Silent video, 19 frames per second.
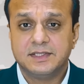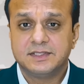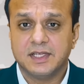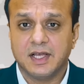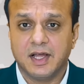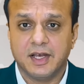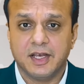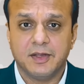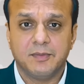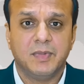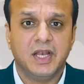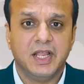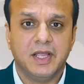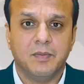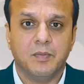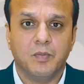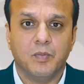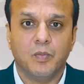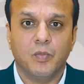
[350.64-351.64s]
it's
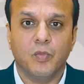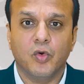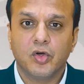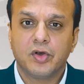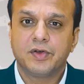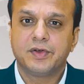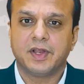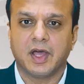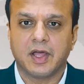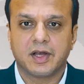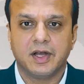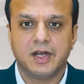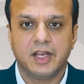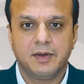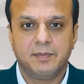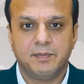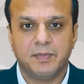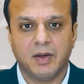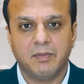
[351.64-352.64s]
enabling more
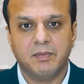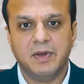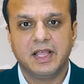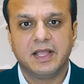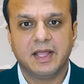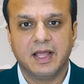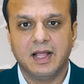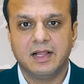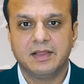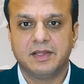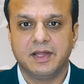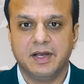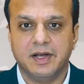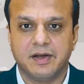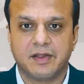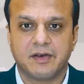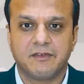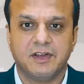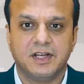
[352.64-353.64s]
targeted public health
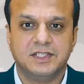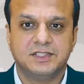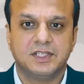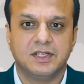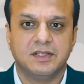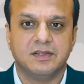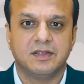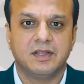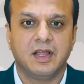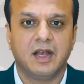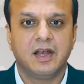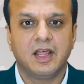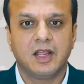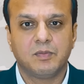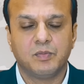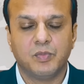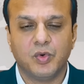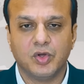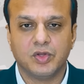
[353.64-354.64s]
interventions that
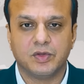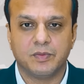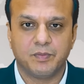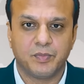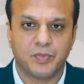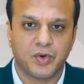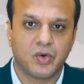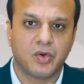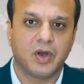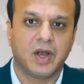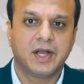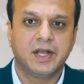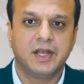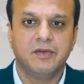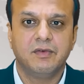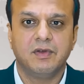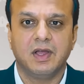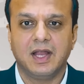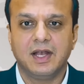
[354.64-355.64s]
are both
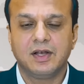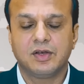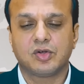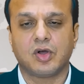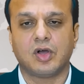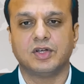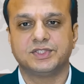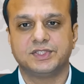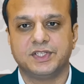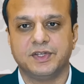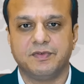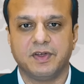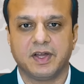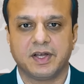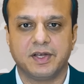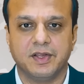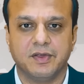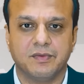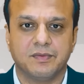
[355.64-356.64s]
proactive and
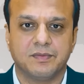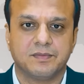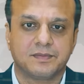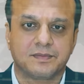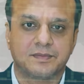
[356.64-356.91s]
cost-effective.